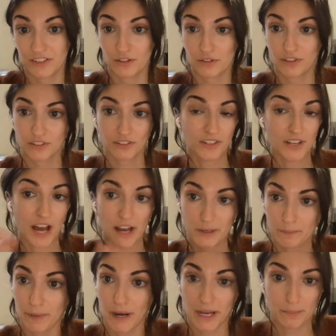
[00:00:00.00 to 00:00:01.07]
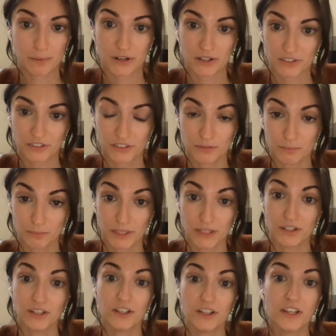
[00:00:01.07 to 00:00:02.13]
So this is not a bipartisan
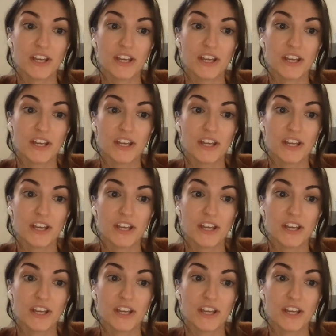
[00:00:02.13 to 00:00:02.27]
bill.